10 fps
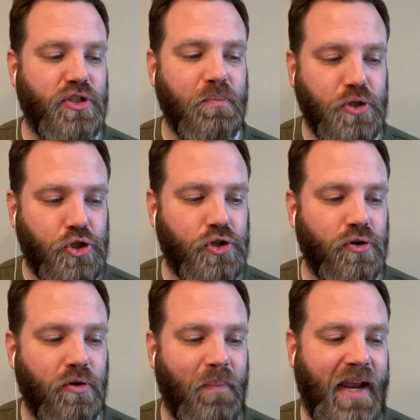to
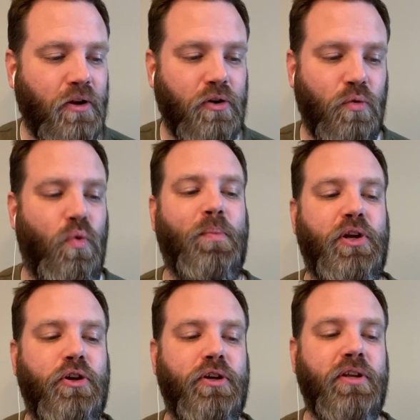mature manhood and
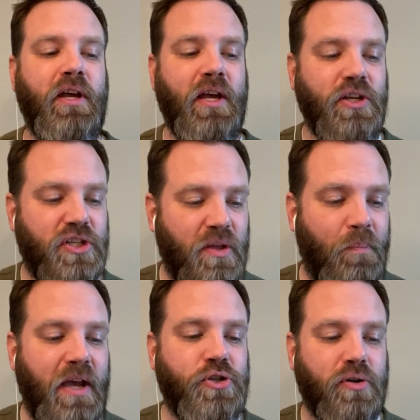womanhood, to the
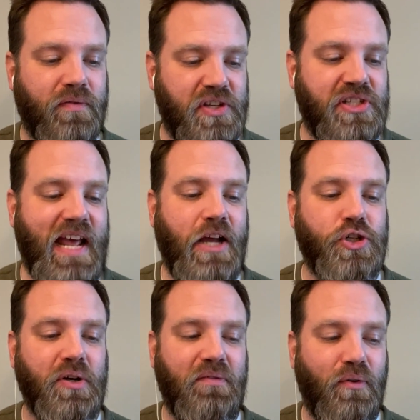measure of the
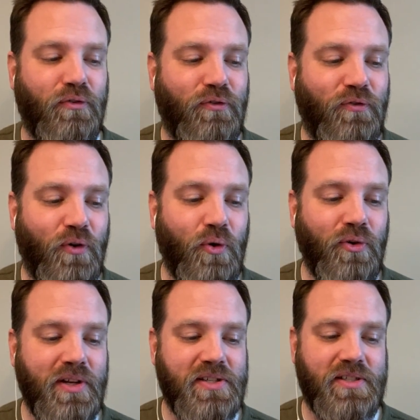stature of the
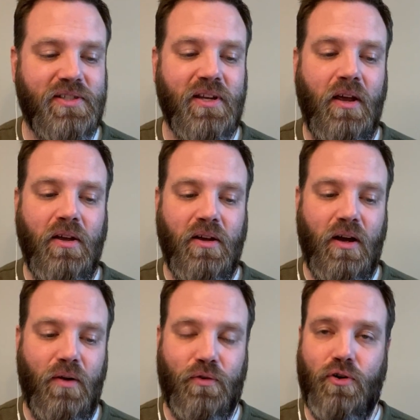fullness
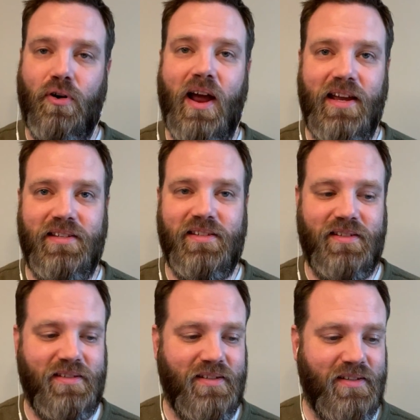of
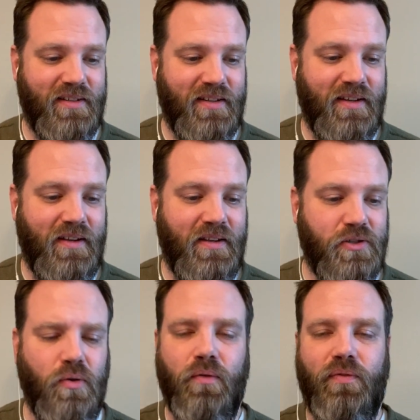Christ.
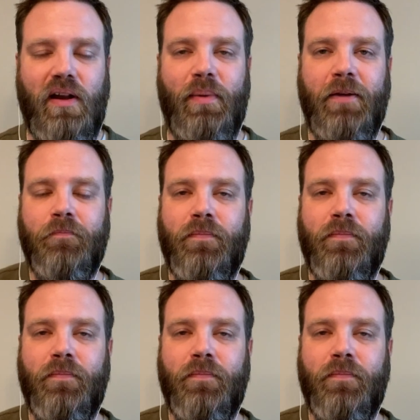So follow me.